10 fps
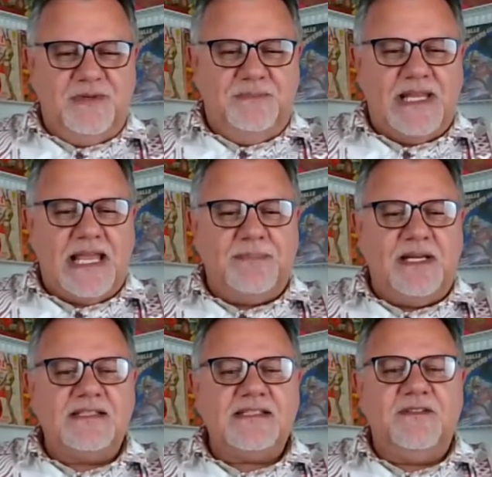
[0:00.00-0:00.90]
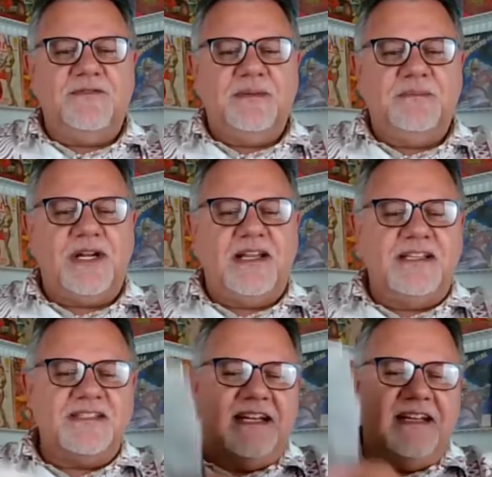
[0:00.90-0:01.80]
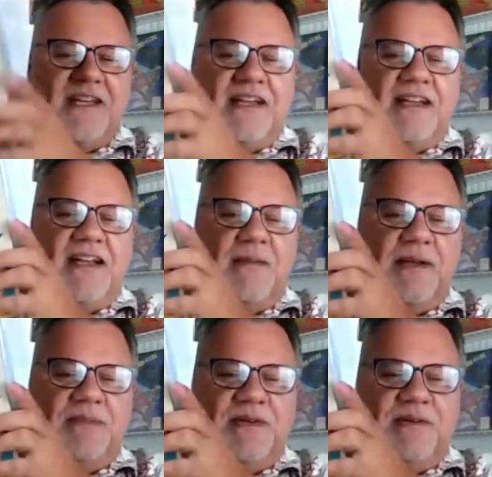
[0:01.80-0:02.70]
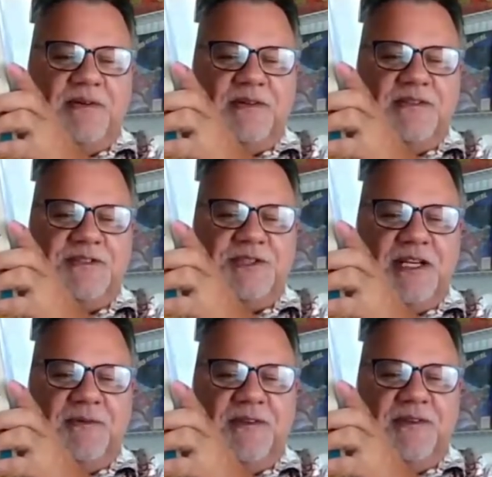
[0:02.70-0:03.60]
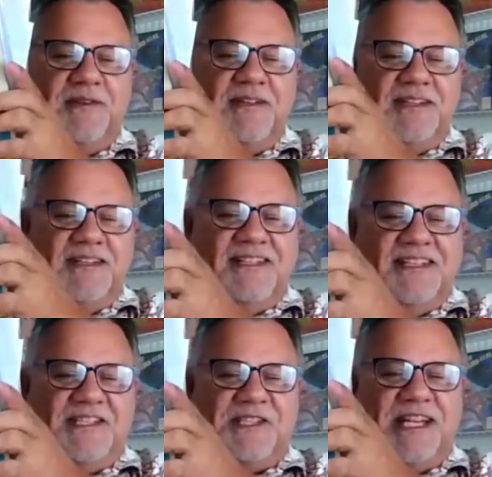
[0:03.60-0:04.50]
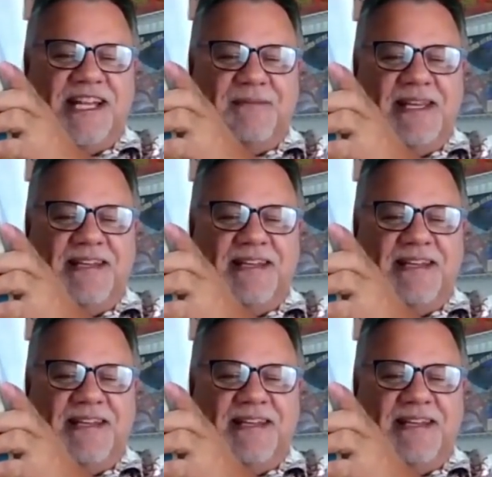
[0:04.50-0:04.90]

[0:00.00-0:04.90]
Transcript: with Black Box Silver and Bronze, and I've got a comic book haul to share with you. Let's check them